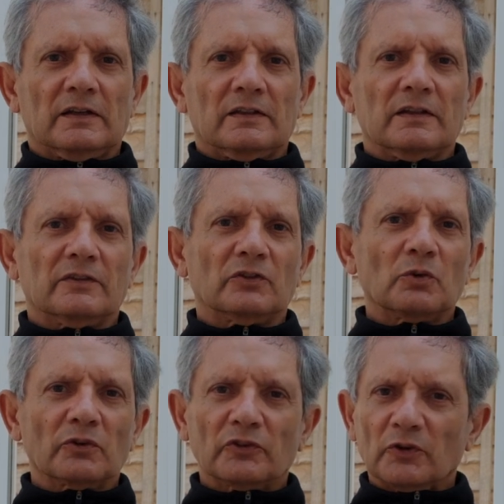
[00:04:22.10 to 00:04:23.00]
There's
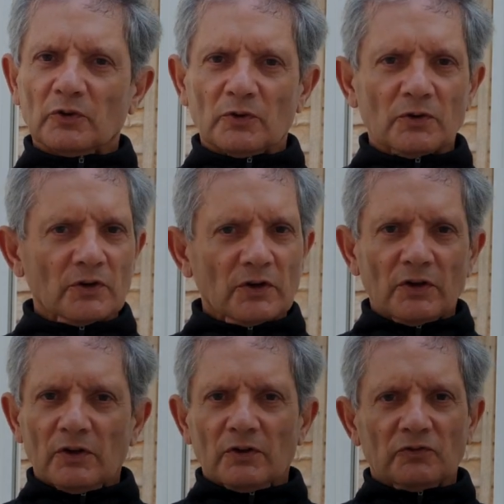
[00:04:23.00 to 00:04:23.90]
also
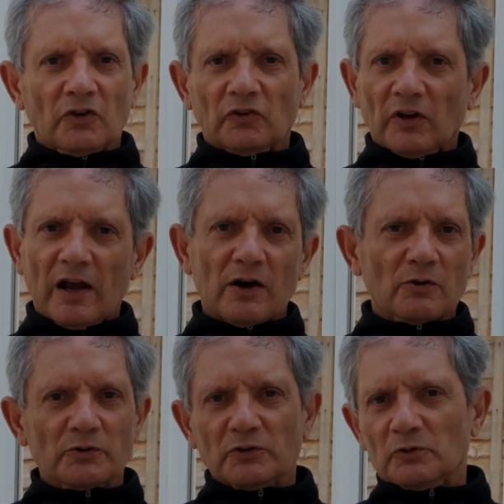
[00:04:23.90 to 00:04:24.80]
just
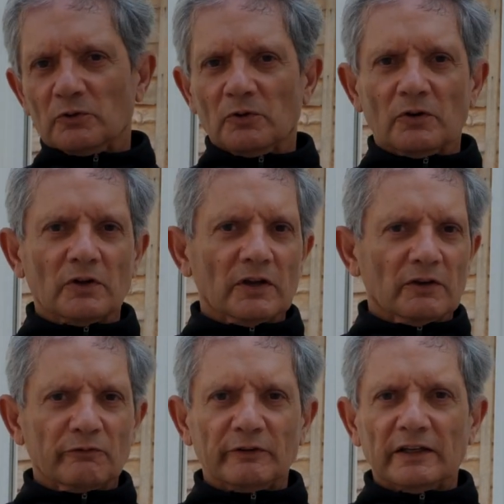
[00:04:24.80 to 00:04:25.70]
how you
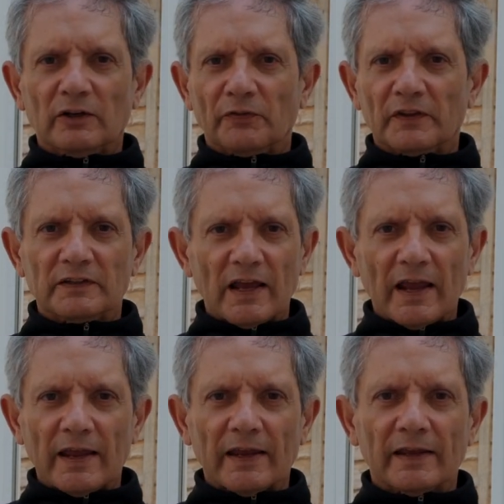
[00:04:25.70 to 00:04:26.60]
feel on the
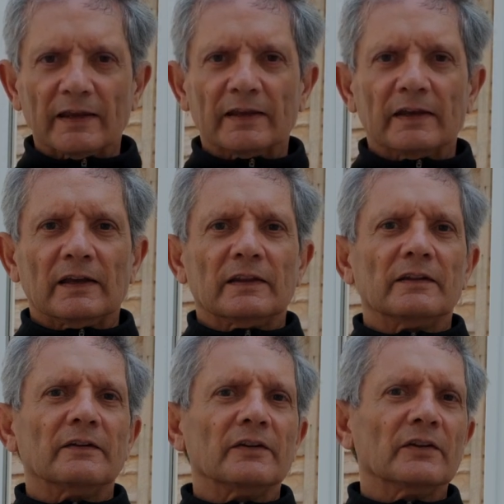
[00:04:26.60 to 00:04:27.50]
day.
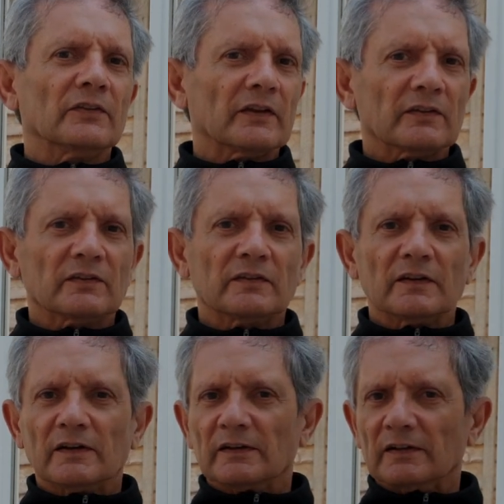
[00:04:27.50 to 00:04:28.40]
There is
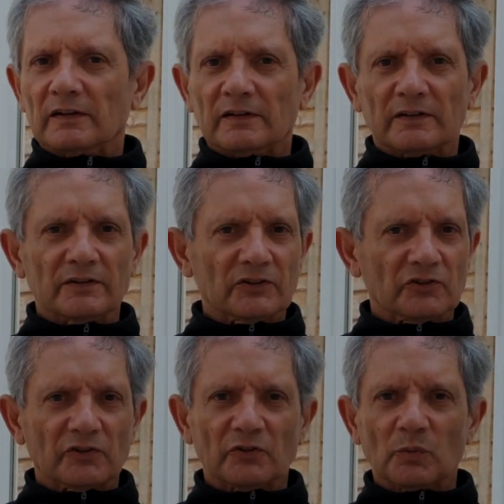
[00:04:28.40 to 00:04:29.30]
external
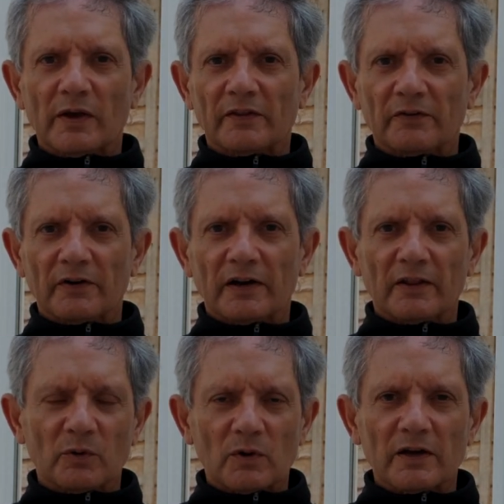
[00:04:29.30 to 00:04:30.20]
conditions, weather and
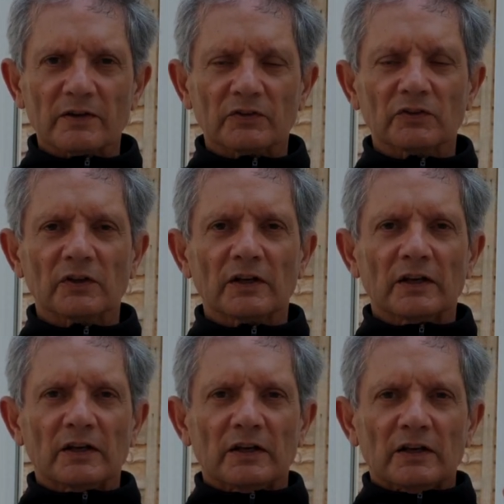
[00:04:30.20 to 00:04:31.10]
otherwise.
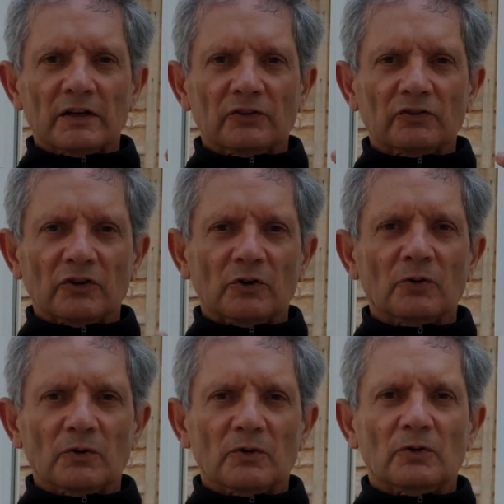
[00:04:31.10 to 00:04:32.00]

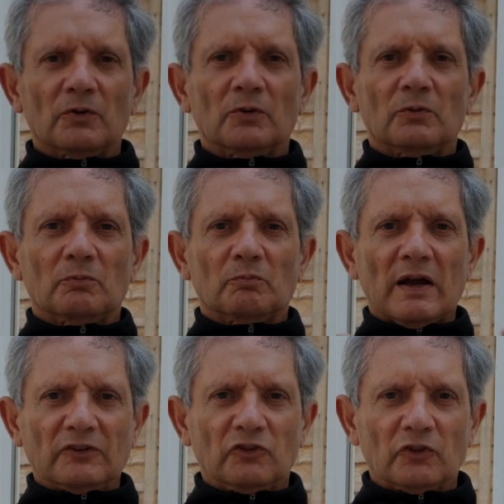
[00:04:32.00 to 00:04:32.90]
So
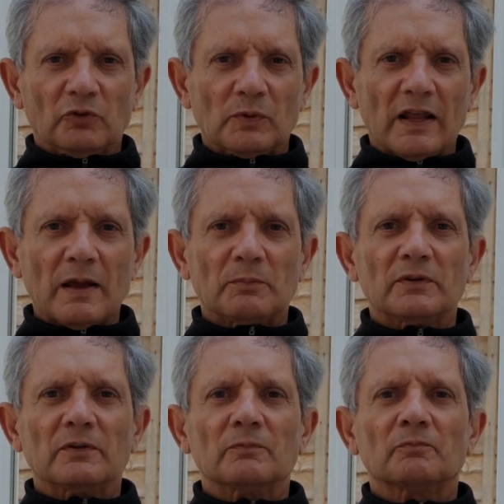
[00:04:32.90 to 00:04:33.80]
bad shots will
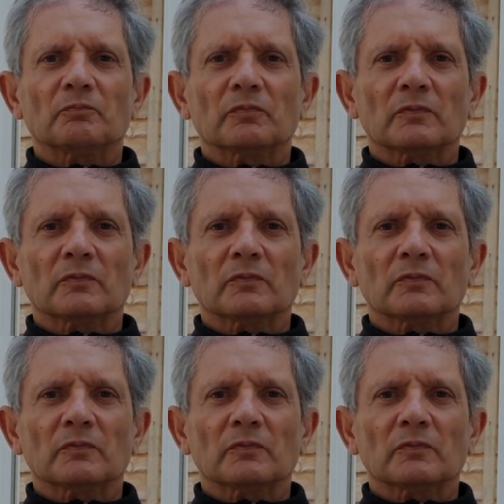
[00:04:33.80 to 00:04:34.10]
happen.